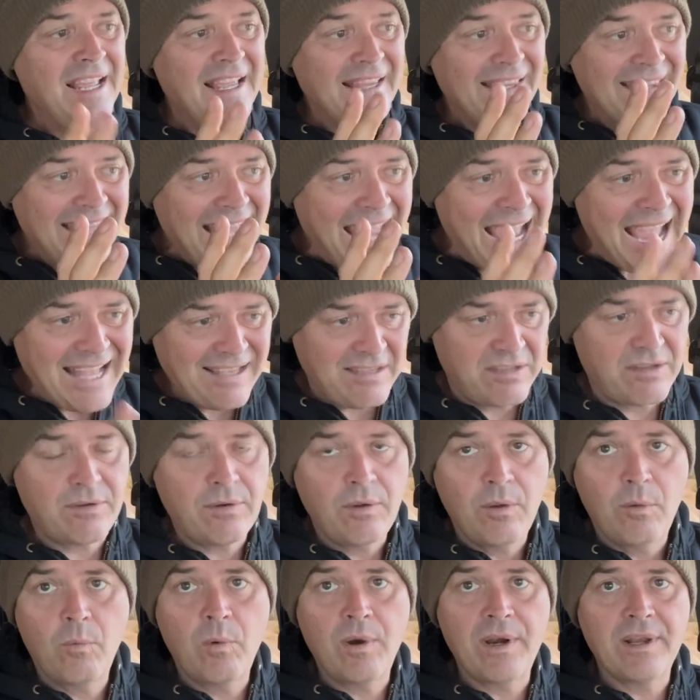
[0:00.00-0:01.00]

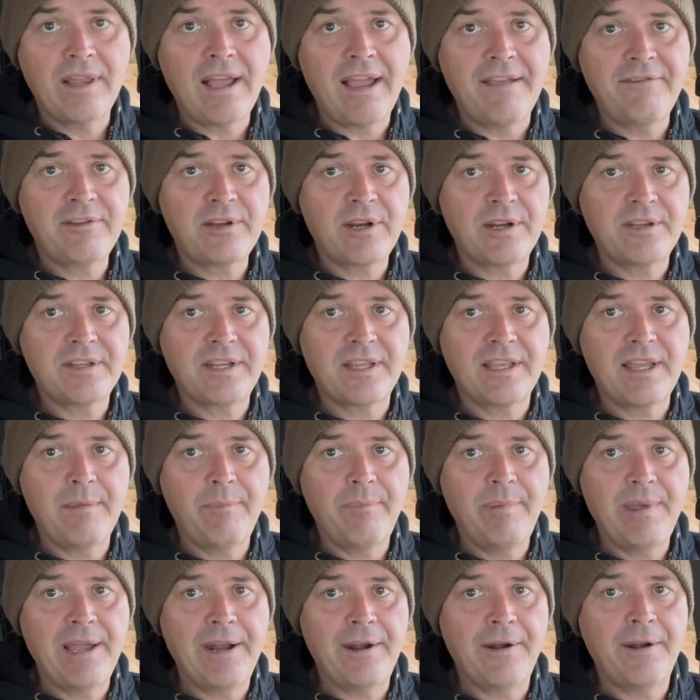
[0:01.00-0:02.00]
That's where life starts to
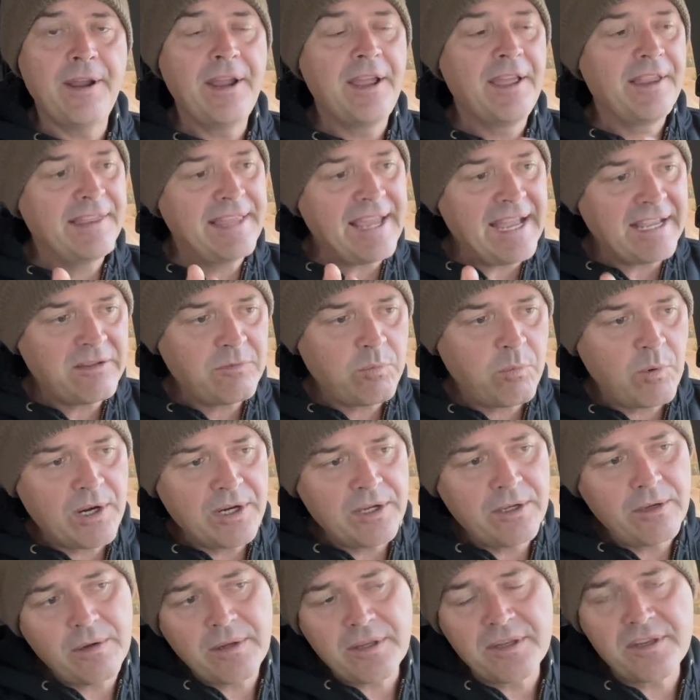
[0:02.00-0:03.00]
get better. That's where
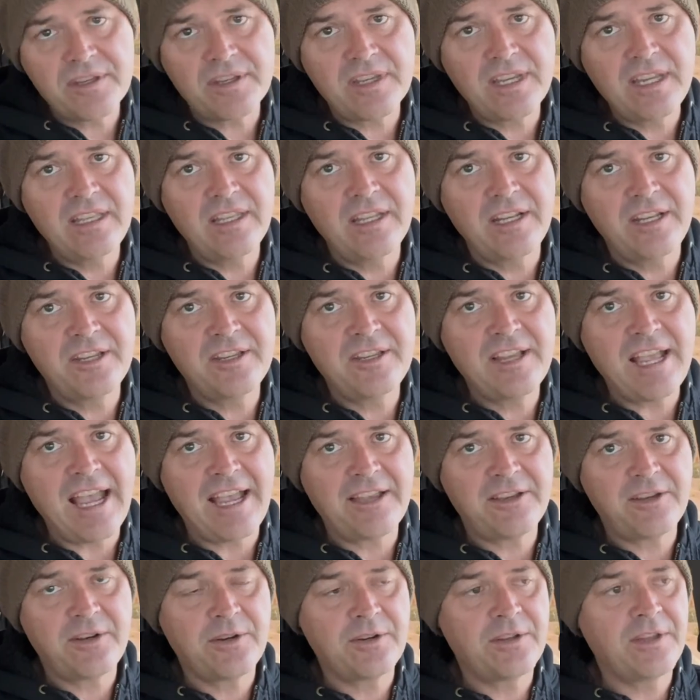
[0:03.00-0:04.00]
you can see the
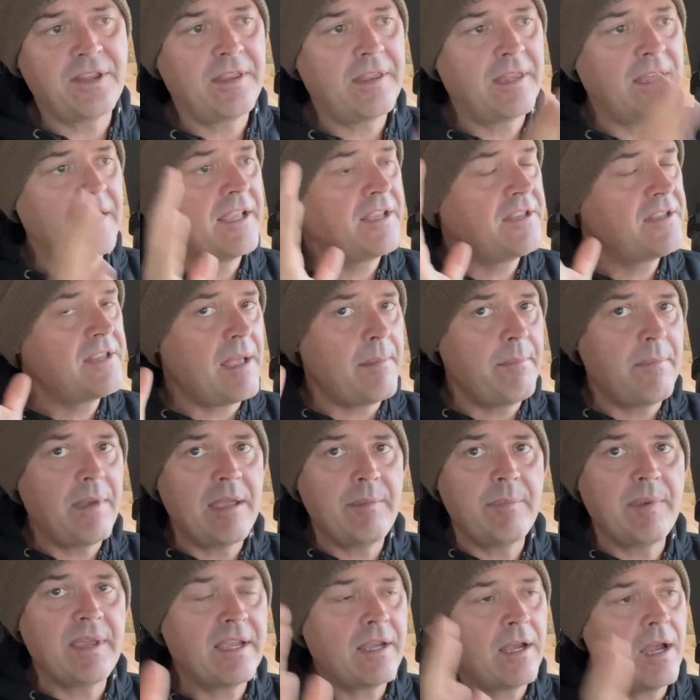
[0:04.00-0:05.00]
disasters and things that
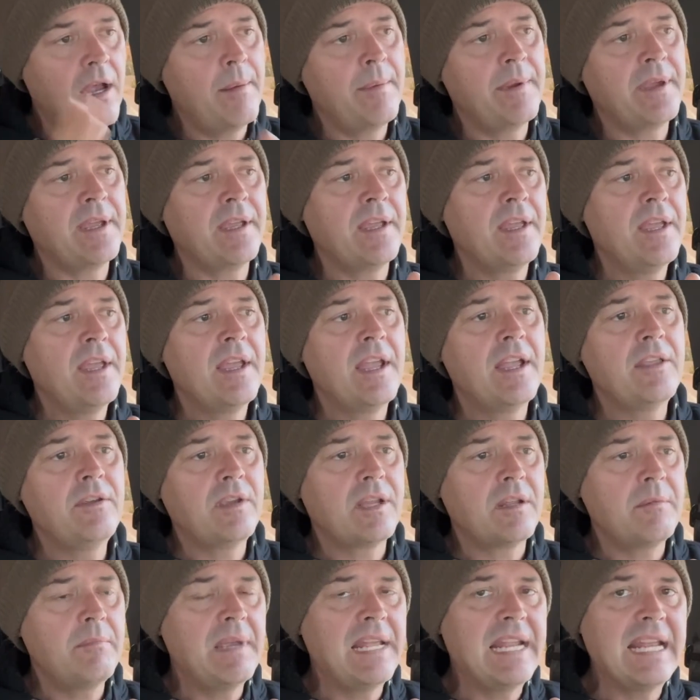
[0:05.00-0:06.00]
may be coming, and
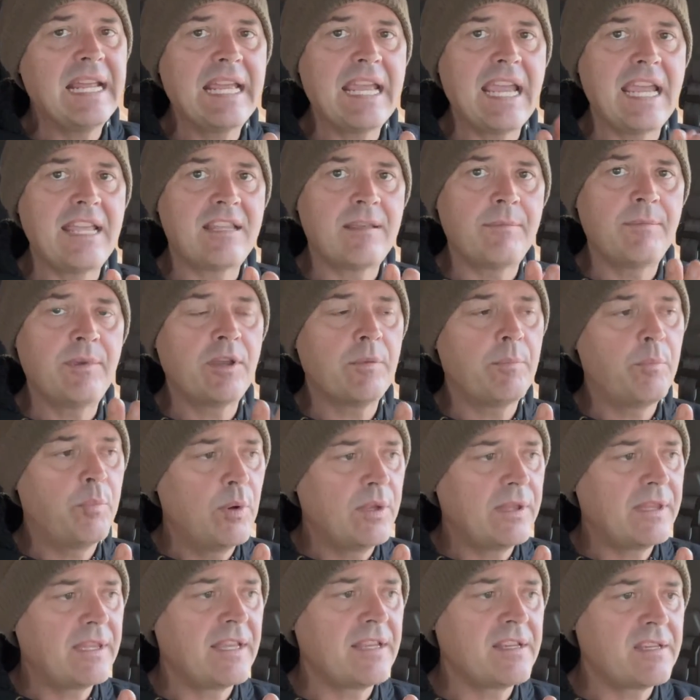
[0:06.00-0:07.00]
you can mitigate them. You can
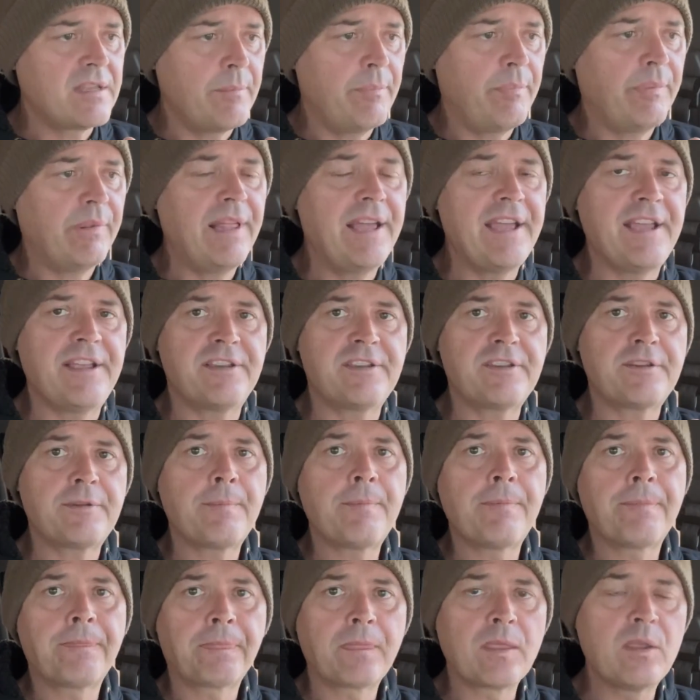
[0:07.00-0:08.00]
put things in place.
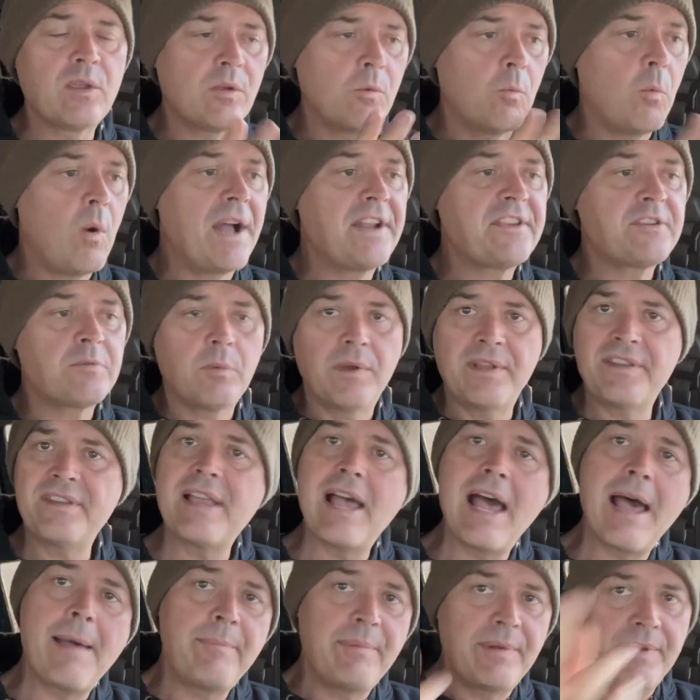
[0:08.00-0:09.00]
You can watch what's
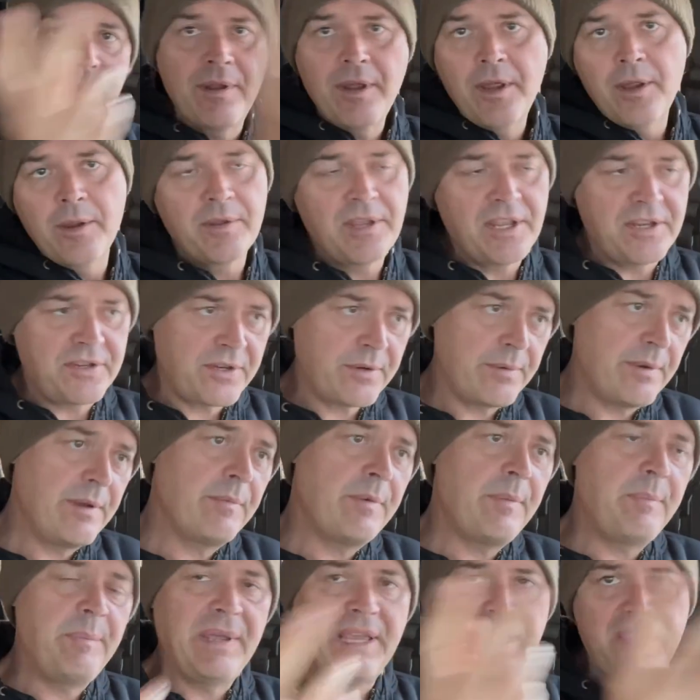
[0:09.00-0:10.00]
happened. History
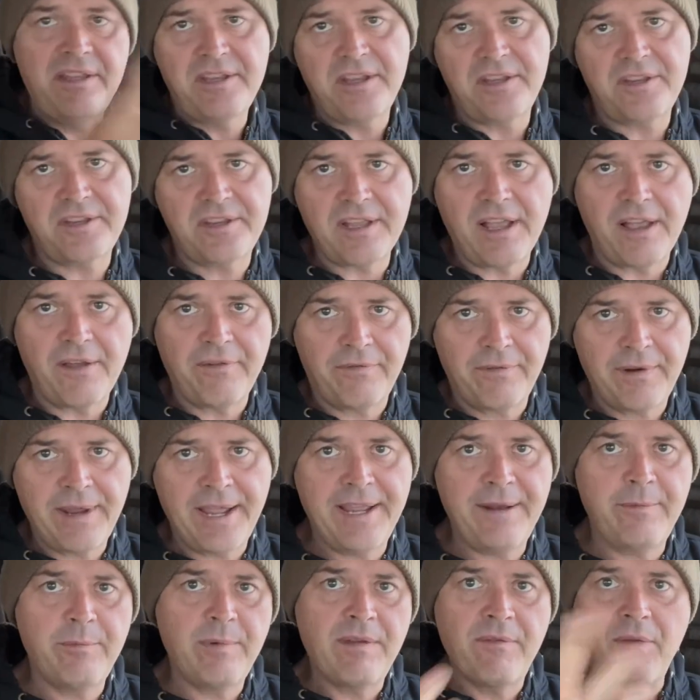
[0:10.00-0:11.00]
repeats itself,
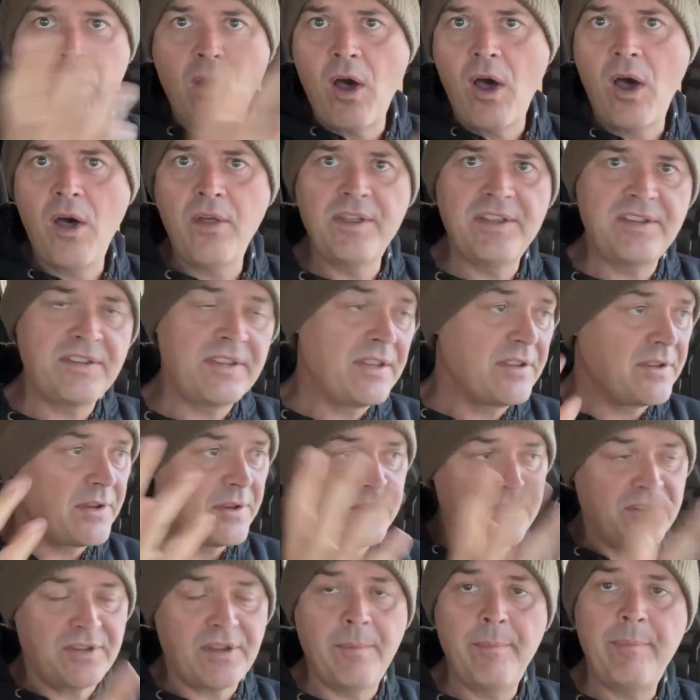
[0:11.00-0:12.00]
right? We have all these things.
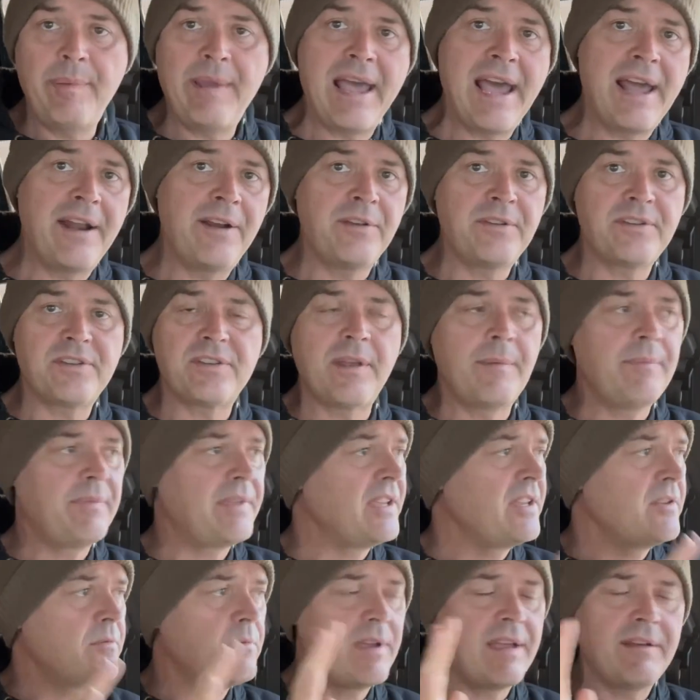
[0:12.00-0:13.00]
There's some patterns, some
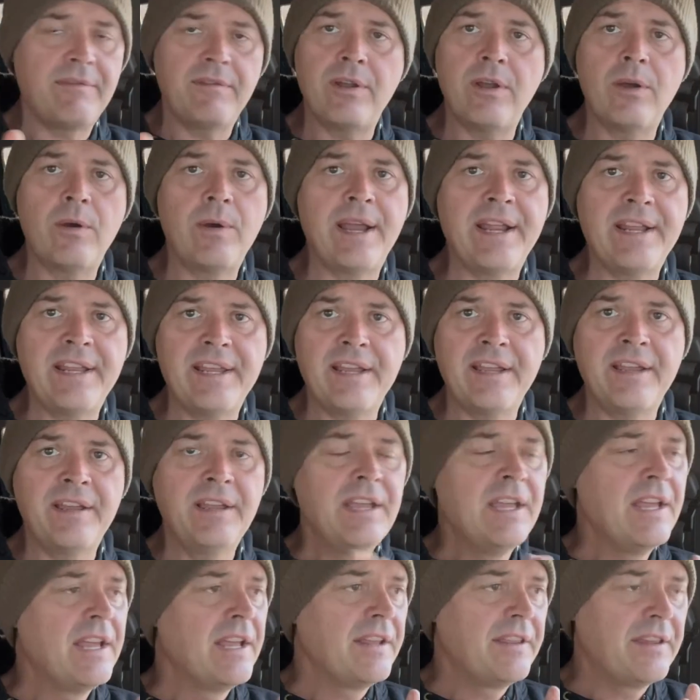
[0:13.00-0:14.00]
things we have no idea.
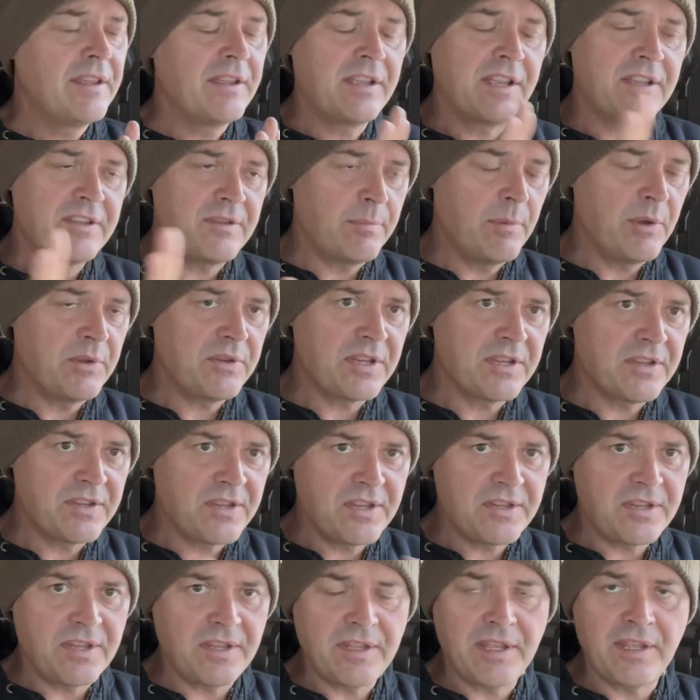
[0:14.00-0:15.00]
The most
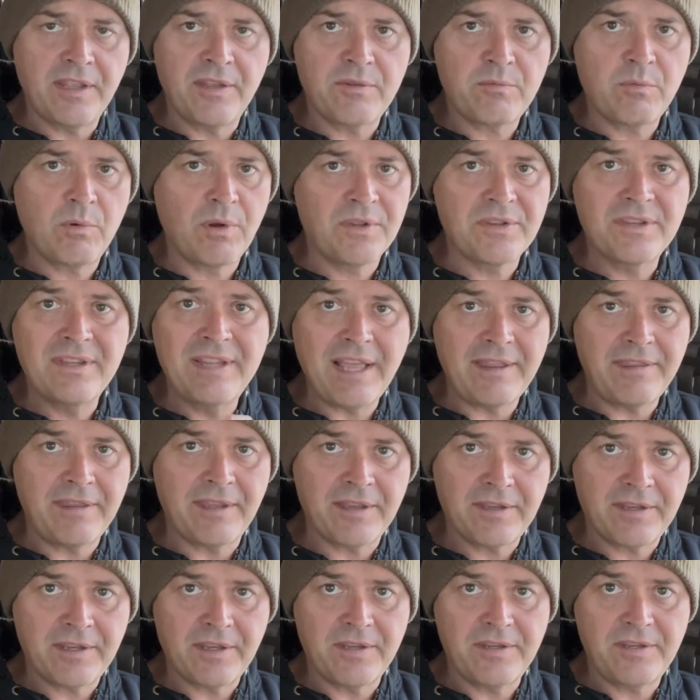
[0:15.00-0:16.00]
consistent thing in this world is
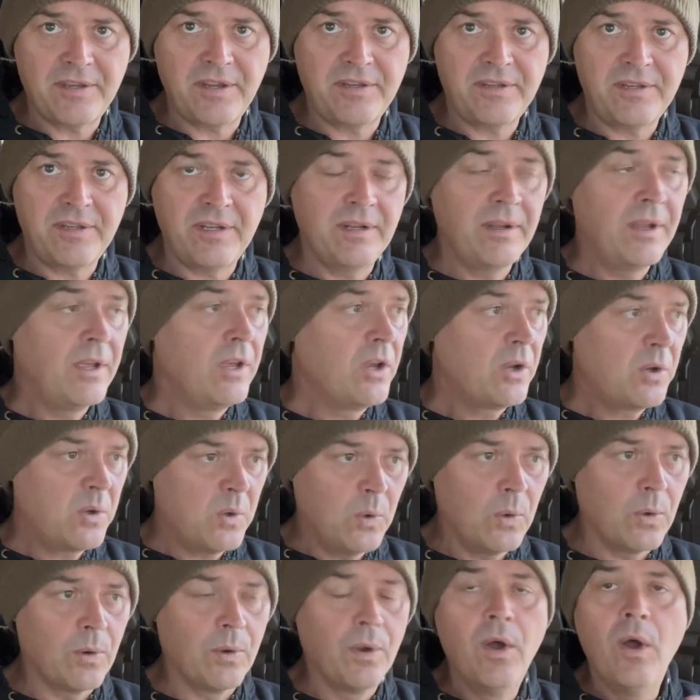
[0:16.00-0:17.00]
nothing is consistent.
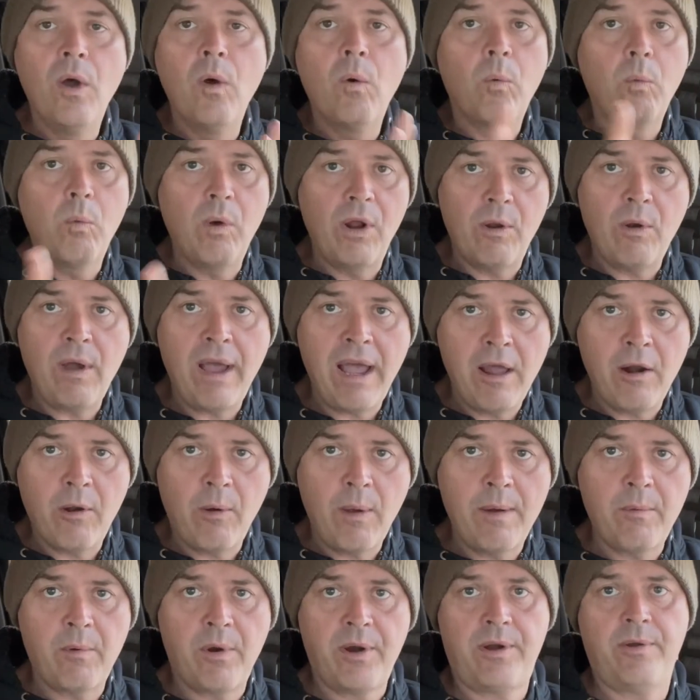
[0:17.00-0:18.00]
Cool. How
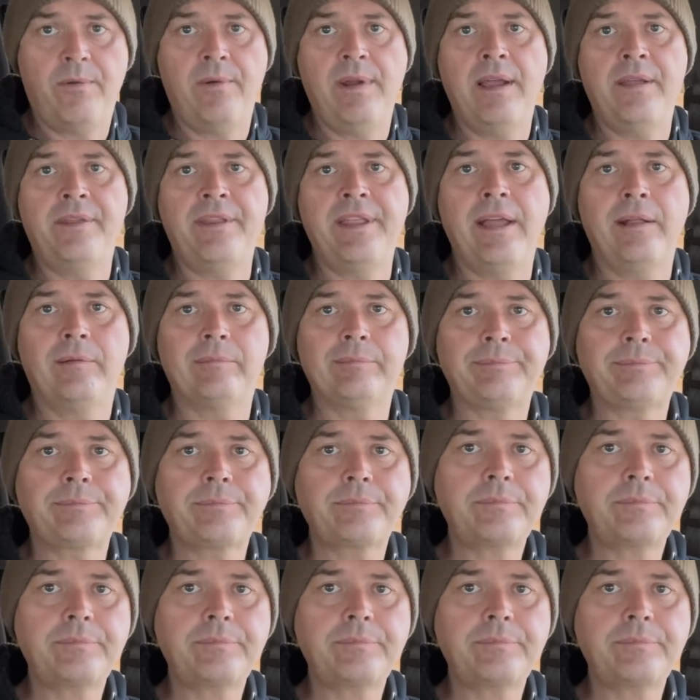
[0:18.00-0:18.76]
do I work around that?